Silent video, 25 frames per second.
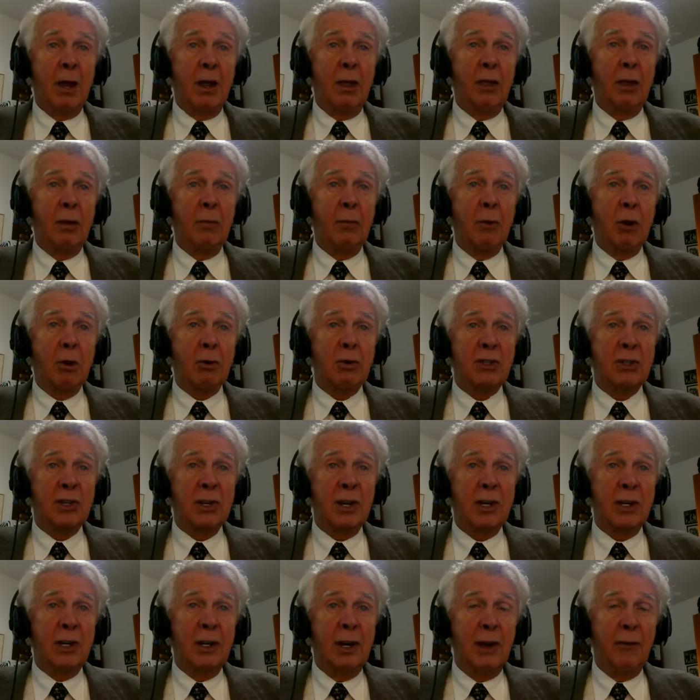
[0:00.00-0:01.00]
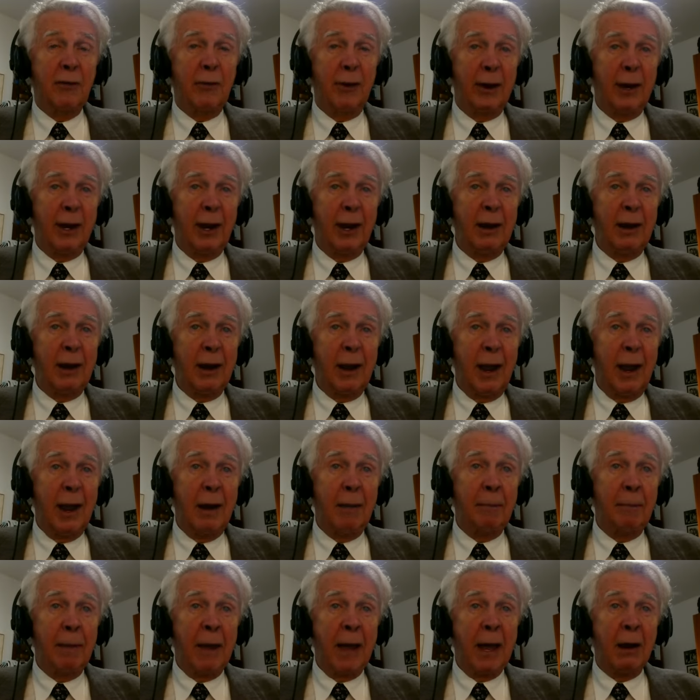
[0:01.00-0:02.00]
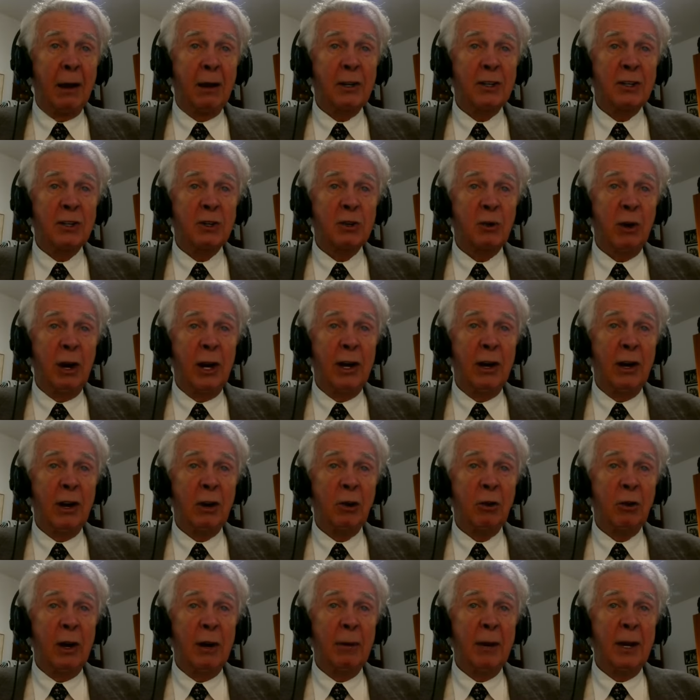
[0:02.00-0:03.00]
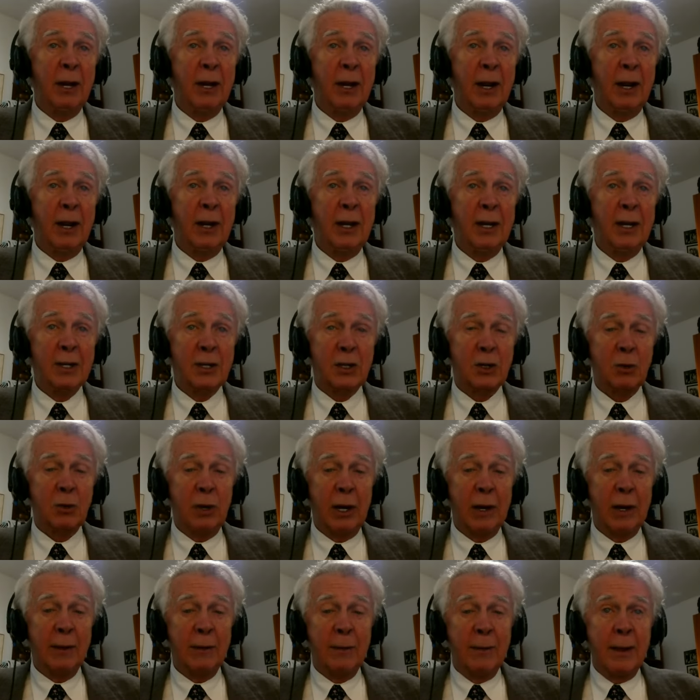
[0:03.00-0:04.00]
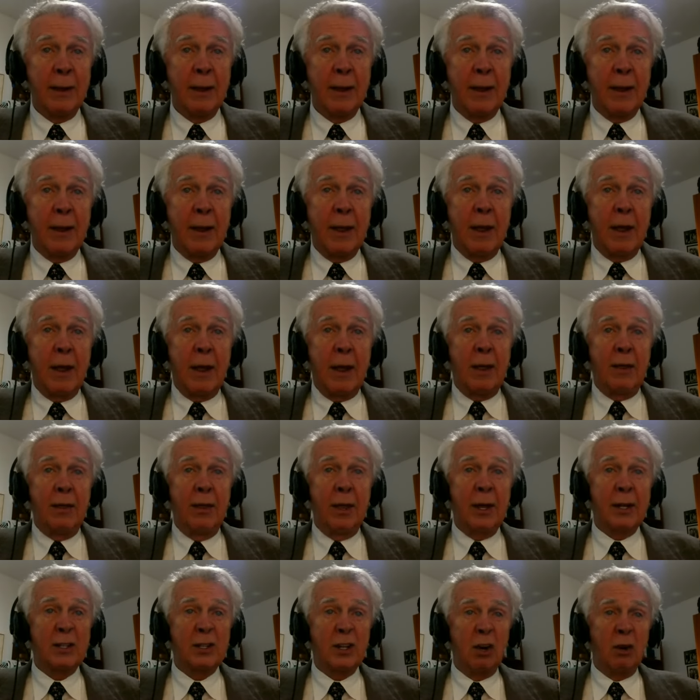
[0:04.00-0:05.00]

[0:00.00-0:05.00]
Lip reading: the most significant and balanced trade agreement in history. This